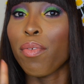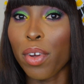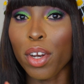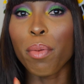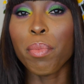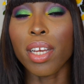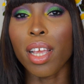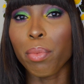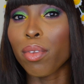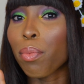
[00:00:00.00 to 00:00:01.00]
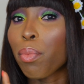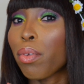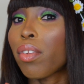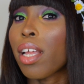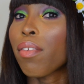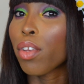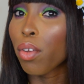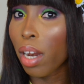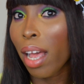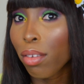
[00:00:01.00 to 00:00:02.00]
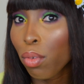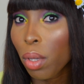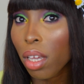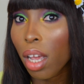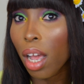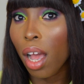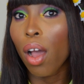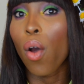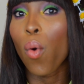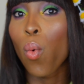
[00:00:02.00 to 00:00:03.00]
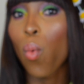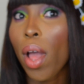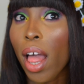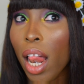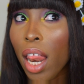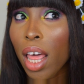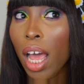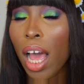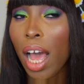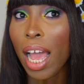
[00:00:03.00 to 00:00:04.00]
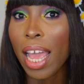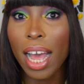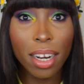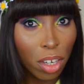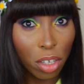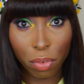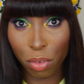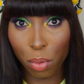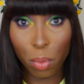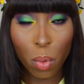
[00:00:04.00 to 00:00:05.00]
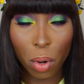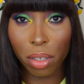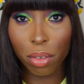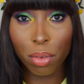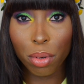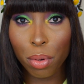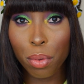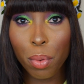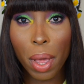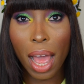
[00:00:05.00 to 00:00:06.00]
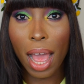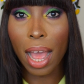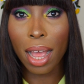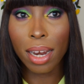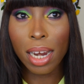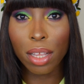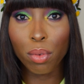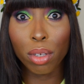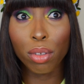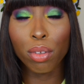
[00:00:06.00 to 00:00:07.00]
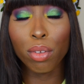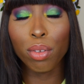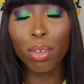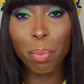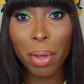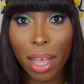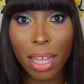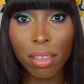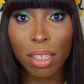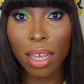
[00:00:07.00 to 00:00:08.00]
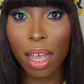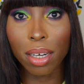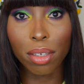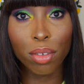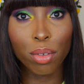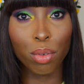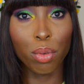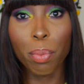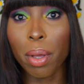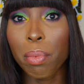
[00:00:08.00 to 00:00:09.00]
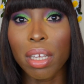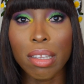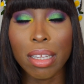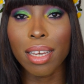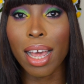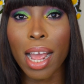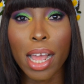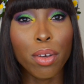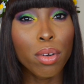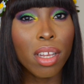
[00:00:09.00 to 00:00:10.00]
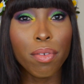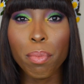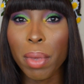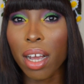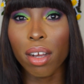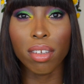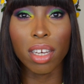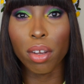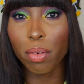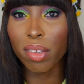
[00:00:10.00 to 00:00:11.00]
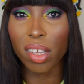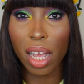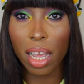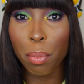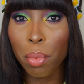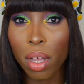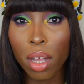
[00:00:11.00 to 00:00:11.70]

for not being able to post any video last week. Well, I had a lot of schoolwork to do and it was super hectic and super busy that I couldn't even make out enough time